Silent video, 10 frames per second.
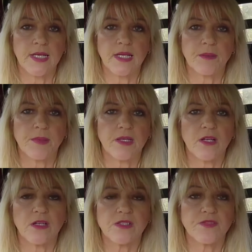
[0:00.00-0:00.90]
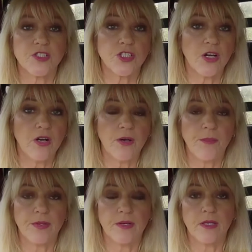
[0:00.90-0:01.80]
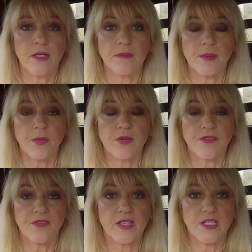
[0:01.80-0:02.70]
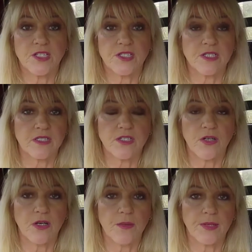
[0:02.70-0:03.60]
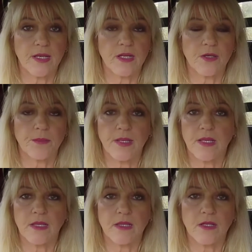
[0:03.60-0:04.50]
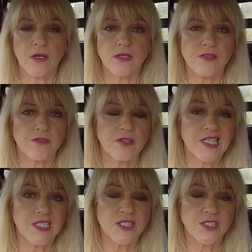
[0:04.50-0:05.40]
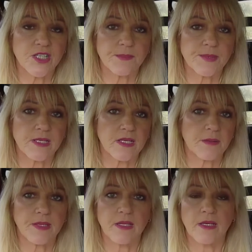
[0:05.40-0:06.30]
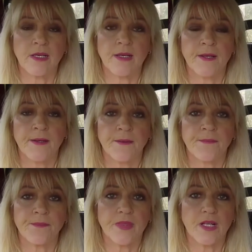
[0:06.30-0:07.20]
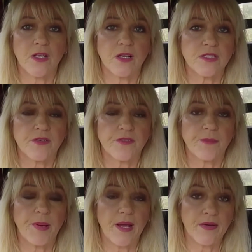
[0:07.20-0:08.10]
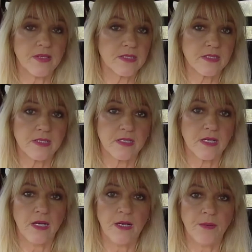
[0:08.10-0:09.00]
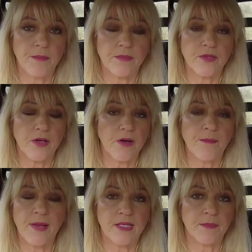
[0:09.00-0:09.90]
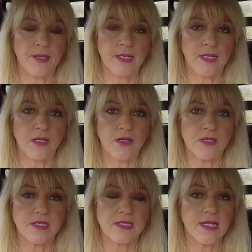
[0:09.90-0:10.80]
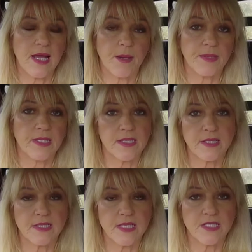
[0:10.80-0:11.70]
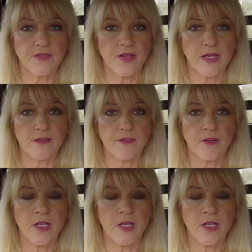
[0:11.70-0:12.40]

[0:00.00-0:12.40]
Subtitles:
It can be the loss of a job. Maybe we finished a job. It could be the loss of relationships. It could be the loss of parents. There are many, many losses that happen at this stage of life.